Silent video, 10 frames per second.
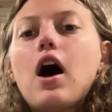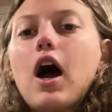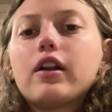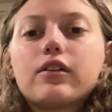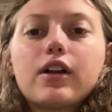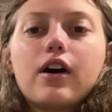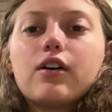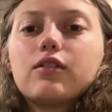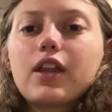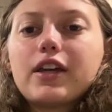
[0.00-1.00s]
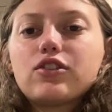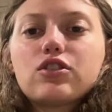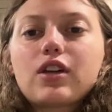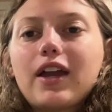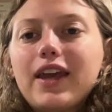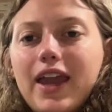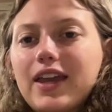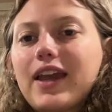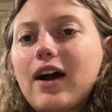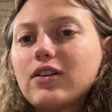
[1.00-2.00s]
I don't know, like just kind of
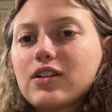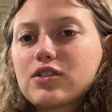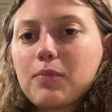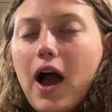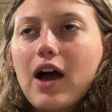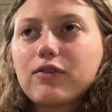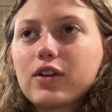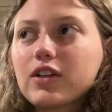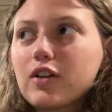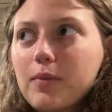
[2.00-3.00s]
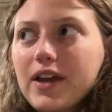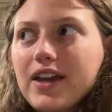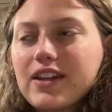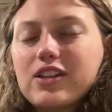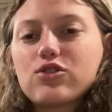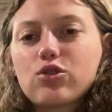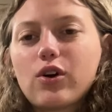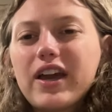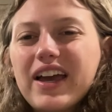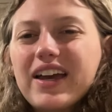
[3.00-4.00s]
hang out in a spot for a little bit and
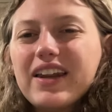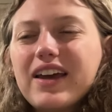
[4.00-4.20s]
enjoy it.